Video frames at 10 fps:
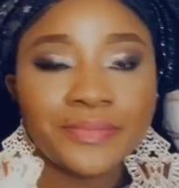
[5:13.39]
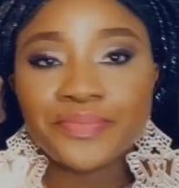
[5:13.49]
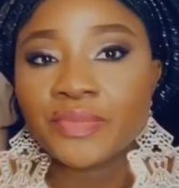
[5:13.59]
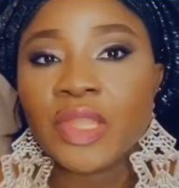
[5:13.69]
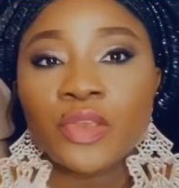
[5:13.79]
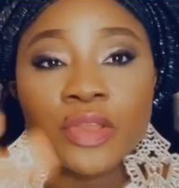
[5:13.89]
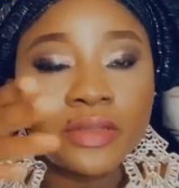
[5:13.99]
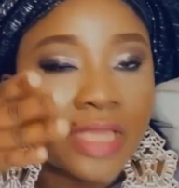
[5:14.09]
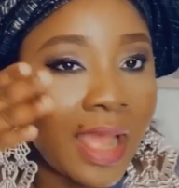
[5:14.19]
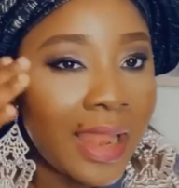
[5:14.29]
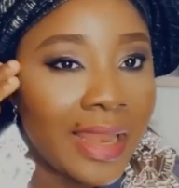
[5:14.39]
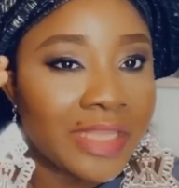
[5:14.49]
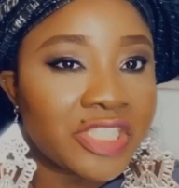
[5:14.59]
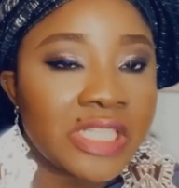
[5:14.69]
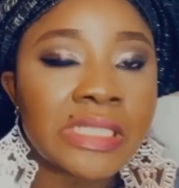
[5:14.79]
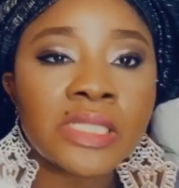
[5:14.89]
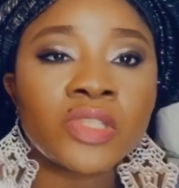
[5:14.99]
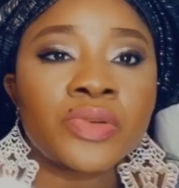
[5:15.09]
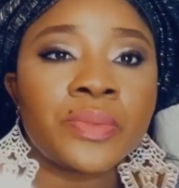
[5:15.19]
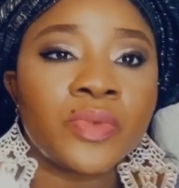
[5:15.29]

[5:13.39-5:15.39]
the eyelashes is removed,